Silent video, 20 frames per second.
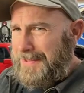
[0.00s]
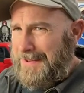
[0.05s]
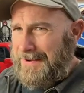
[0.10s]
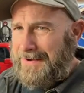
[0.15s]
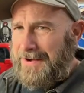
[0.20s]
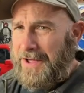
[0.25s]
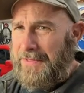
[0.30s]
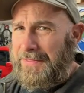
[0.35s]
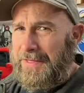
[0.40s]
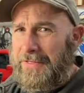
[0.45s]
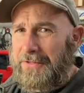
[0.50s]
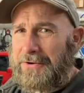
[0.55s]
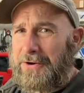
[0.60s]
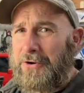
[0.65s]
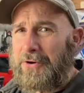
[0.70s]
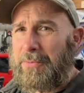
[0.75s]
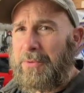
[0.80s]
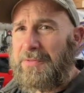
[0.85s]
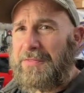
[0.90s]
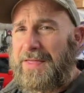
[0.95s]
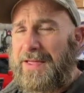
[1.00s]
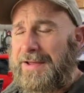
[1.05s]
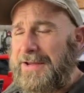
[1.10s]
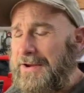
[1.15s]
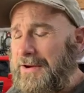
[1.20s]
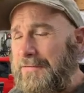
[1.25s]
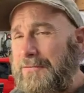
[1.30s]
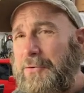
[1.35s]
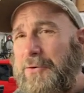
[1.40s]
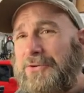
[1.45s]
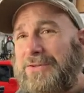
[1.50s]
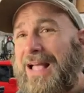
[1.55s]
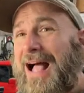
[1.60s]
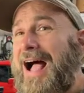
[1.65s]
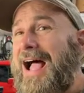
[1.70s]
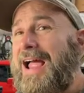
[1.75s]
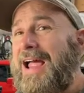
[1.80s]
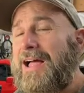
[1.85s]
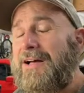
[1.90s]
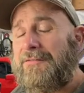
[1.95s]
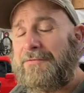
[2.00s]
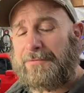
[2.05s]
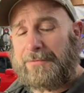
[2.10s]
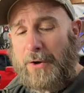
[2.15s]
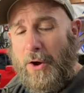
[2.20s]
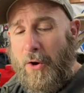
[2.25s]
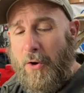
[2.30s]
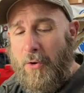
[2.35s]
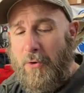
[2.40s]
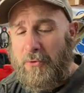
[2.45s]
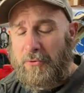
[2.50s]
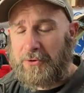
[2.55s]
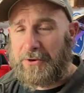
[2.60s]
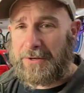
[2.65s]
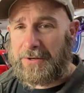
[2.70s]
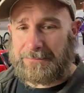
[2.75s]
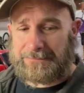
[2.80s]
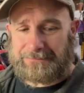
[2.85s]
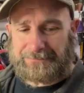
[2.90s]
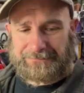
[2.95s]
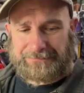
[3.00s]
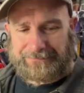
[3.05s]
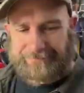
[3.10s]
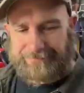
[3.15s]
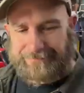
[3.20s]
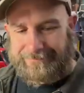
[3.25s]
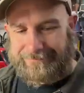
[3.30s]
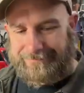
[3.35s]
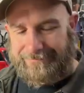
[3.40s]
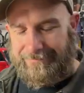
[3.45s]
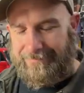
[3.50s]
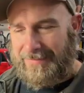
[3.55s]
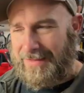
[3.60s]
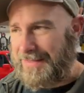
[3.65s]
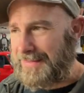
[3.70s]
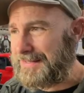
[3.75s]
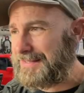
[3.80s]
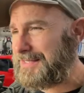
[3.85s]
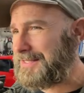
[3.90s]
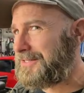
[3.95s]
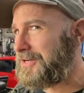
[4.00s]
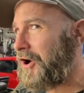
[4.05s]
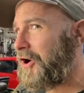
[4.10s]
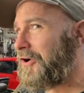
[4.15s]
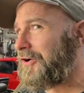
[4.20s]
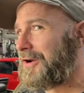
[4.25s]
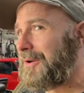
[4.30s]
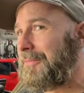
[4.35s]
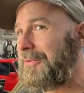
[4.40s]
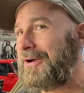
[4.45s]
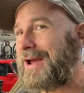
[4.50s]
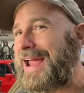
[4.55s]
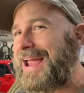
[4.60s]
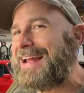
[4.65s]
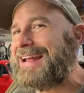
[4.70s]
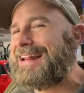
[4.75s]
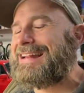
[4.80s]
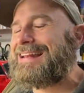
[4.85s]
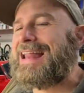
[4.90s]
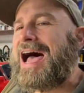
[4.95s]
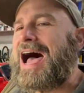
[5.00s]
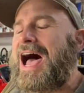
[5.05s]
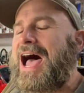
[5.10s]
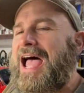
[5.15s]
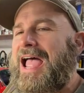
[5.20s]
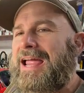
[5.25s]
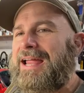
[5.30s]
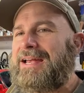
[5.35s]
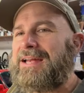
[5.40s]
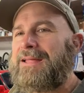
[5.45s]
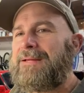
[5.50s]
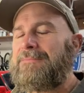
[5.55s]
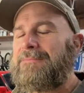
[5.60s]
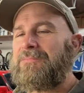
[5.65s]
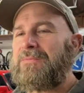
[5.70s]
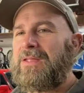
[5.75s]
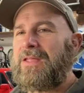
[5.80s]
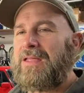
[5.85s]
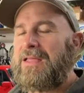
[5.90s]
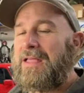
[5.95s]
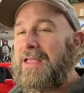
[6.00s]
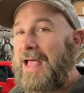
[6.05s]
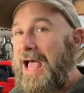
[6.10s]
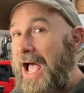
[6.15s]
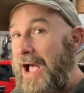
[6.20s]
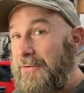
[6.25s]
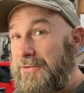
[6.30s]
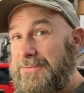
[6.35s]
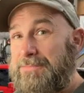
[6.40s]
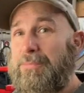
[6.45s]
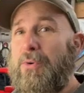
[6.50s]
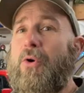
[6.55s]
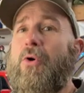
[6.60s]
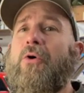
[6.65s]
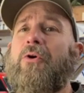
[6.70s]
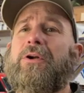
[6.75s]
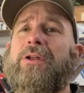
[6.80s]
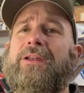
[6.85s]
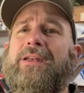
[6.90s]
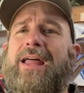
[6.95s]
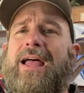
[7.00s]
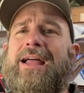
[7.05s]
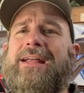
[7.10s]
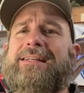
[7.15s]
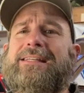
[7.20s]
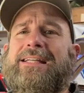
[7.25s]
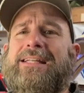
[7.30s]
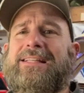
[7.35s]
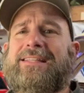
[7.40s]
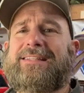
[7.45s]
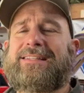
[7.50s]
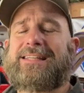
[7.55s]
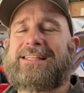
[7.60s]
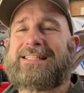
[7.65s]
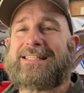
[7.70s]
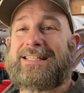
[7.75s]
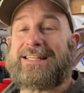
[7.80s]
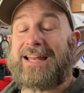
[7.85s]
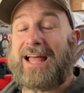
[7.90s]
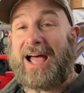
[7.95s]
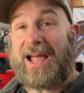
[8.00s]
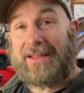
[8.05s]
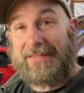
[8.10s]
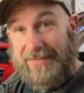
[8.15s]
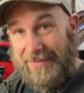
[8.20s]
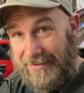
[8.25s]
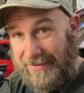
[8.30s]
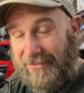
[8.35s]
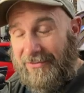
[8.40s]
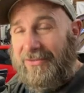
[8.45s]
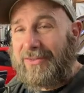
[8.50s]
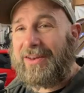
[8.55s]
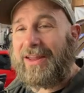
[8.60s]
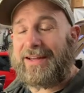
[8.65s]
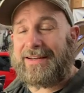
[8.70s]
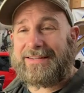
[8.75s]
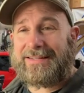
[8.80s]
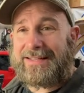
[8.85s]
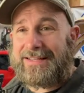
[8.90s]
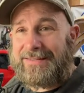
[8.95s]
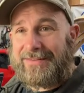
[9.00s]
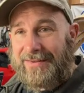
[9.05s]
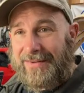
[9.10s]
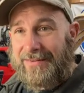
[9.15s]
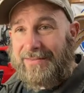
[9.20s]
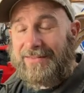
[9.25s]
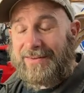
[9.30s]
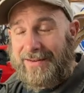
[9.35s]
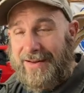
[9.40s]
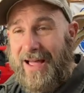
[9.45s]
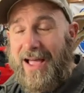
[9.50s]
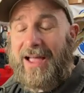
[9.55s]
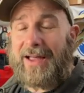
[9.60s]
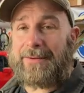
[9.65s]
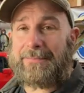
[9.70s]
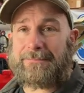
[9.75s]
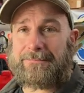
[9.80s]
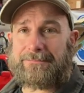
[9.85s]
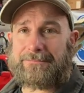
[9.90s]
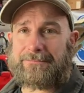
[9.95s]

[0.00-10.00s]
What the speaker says: Now, the other notable thing here, of course, I have owned, this is car number 89. I was born in 1969. This is a 1969.